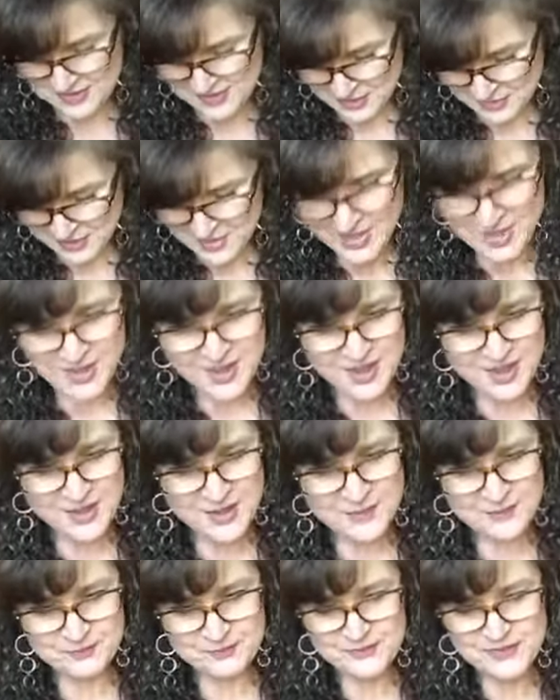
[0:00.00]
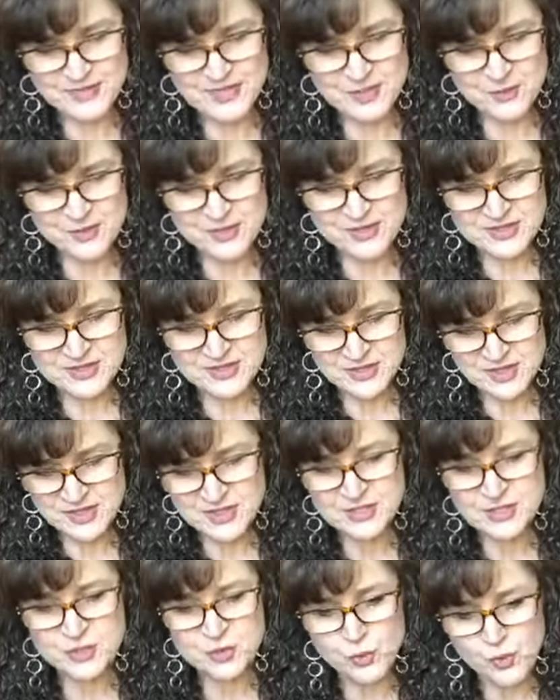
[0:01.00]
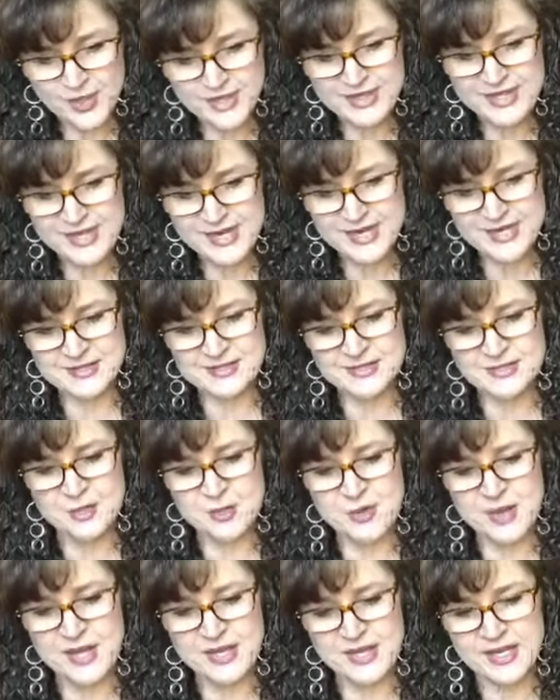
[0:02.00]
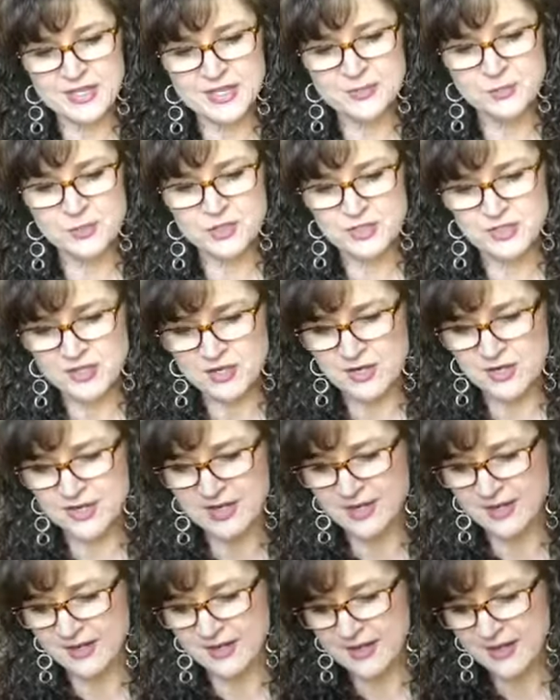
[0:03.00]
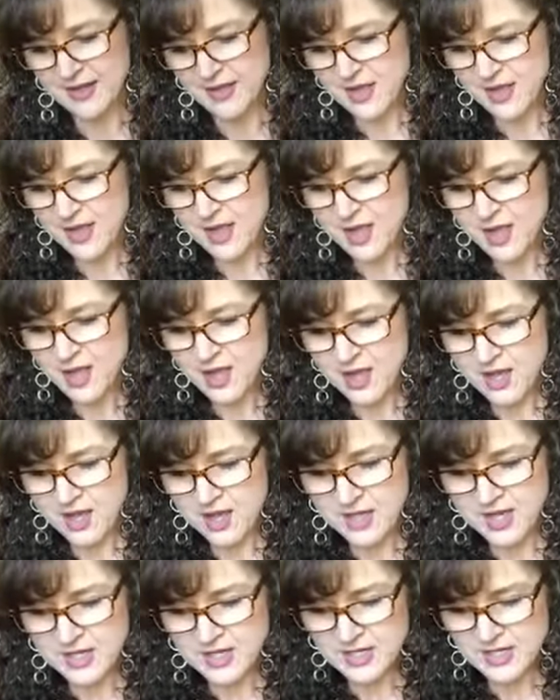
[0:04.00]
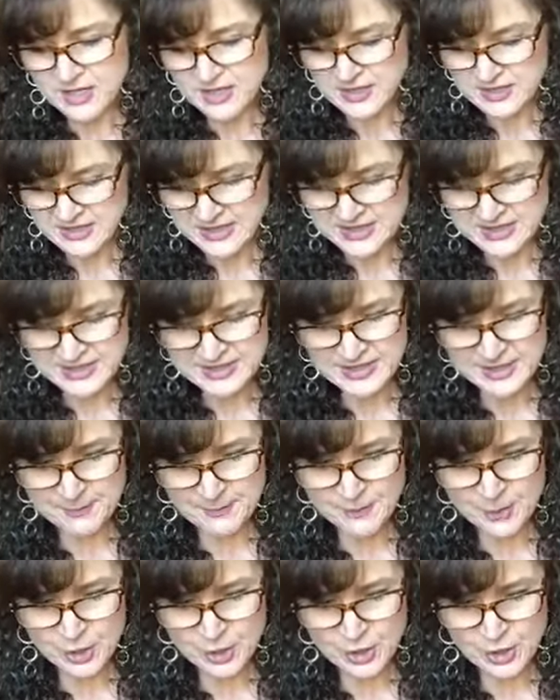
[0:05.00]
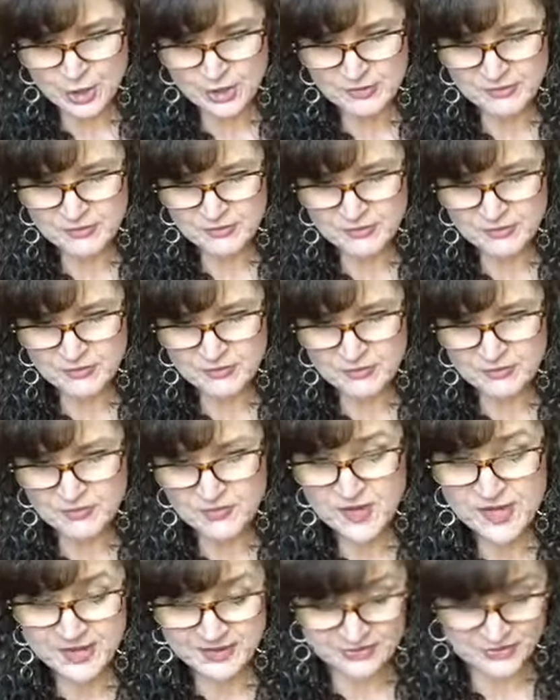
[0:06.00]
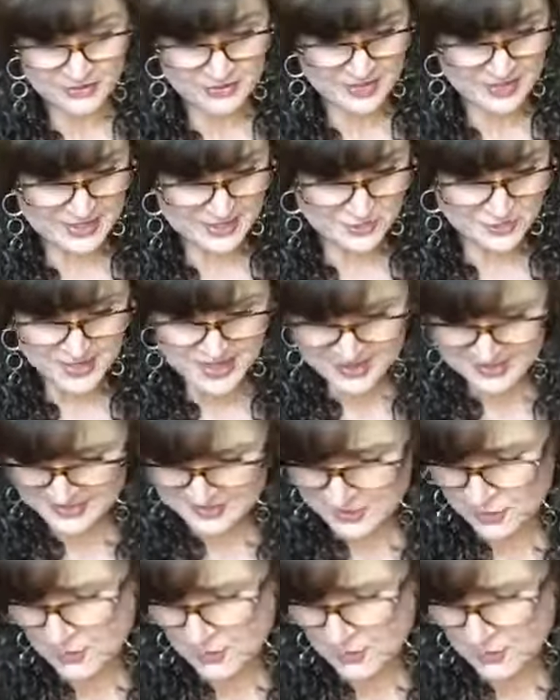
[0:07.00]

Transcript: So, um, so it's, it's 20 days. So I guess we're starting on December 5th. That's right.